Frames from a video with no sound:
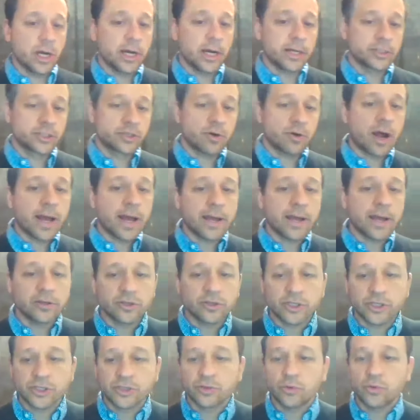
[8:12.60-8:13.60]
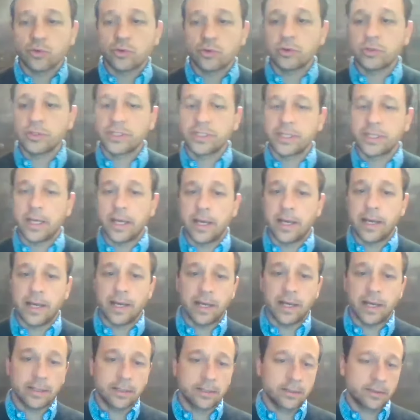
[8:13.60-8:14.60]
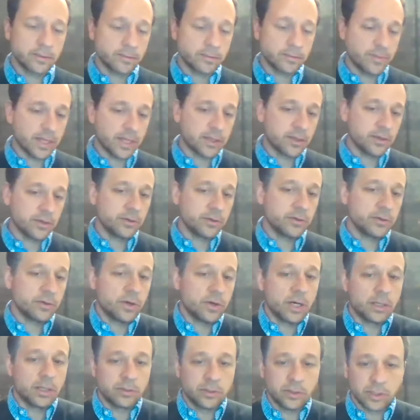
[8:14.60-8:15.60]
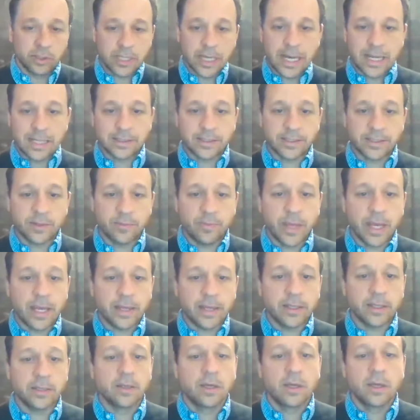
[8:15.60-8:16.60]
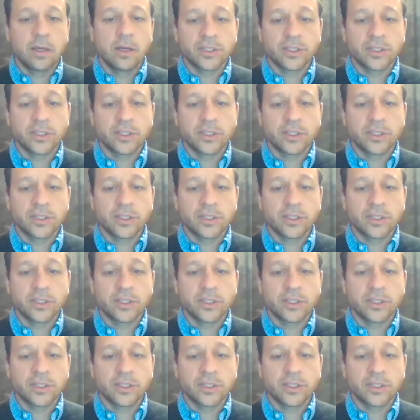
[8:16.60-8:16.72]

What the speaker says: dry out your stools, make you a little constipated.